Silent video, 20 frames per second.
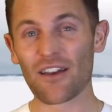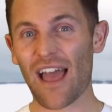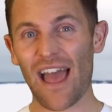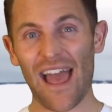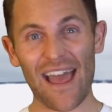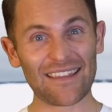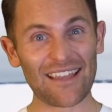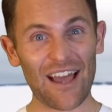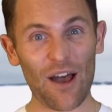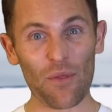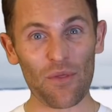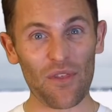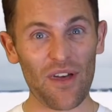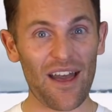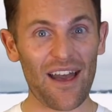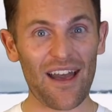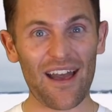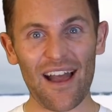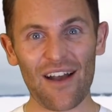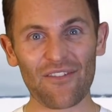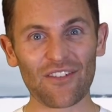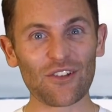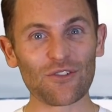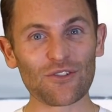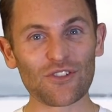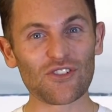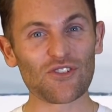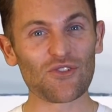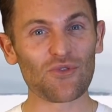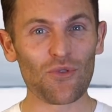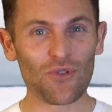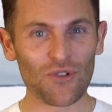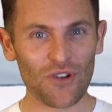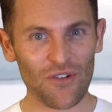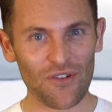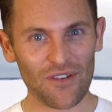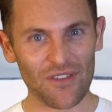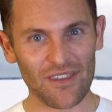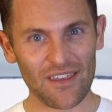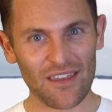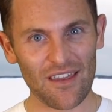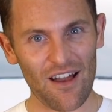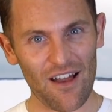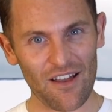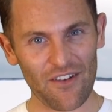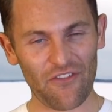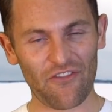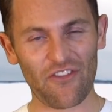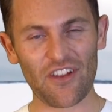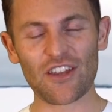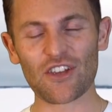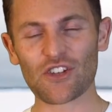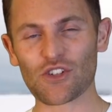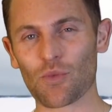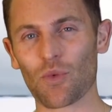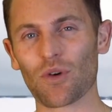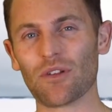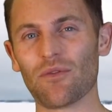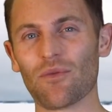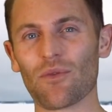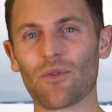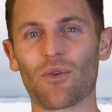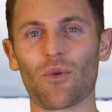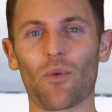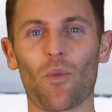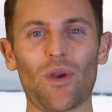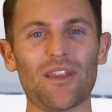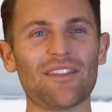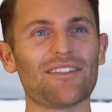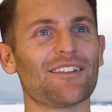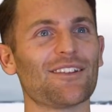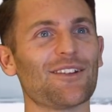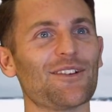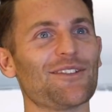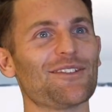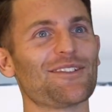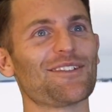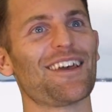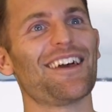Head out there, have a little sauna in the Finnish Winderland.